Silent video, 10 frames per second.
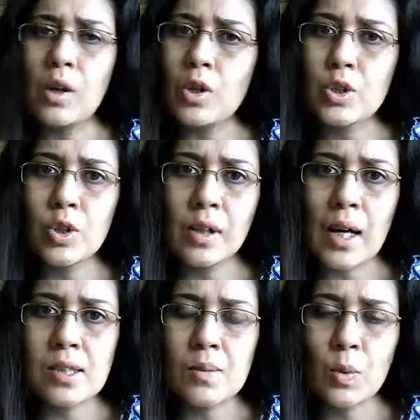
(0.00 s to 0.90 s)
or do not
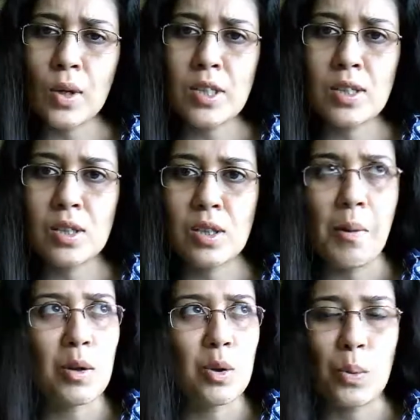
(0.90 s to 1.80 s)
ask them questions
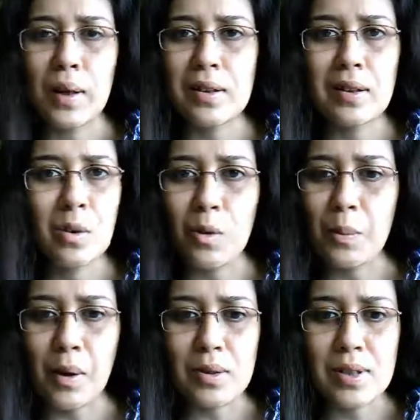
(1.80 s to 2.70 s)
about the weather or
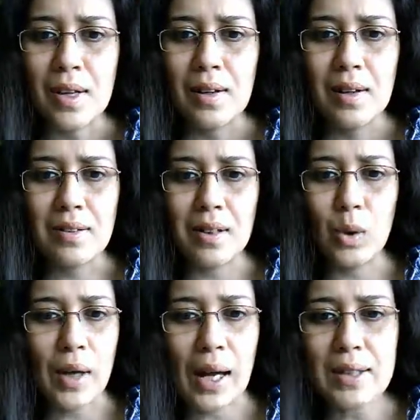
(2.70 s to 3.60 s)
about the
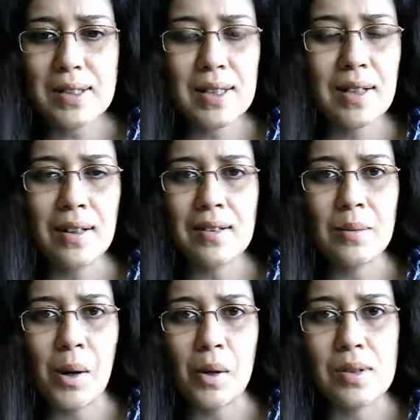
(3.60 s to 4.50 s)
locality and
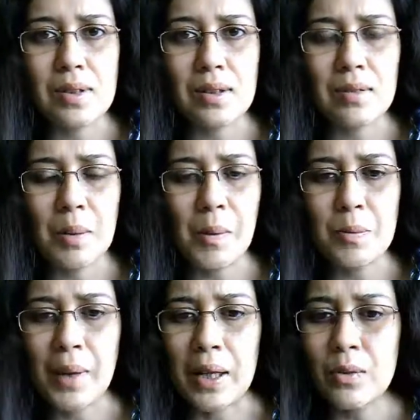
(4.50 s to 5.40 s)
about
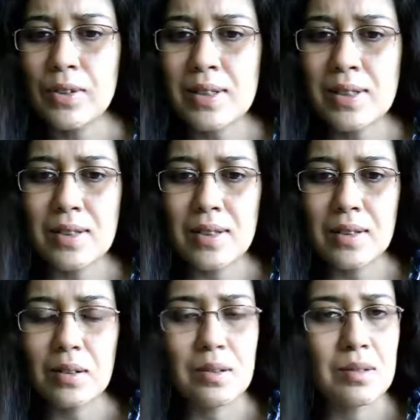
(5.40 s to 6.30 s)
benefits,
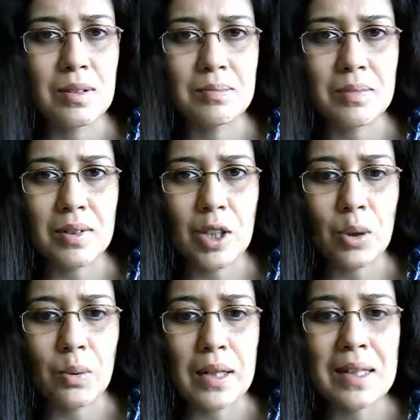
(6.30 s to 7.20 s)

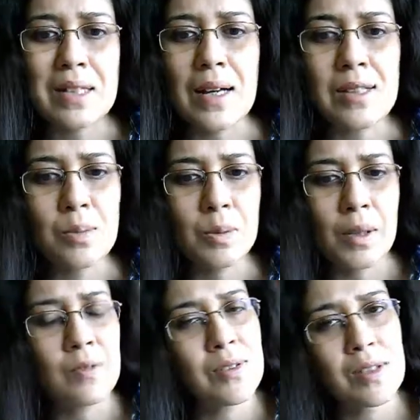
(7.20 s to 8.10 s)
intangible
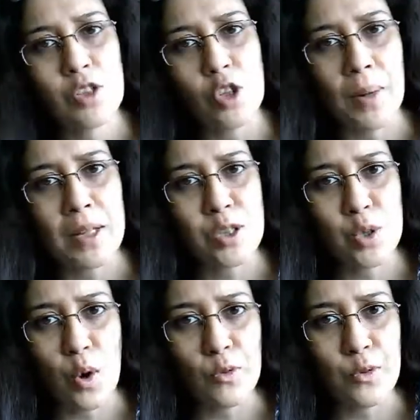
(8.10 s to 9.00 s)
benefits that the job has to
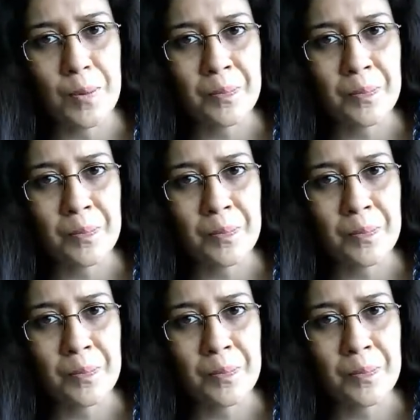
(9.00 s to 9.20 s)
offer.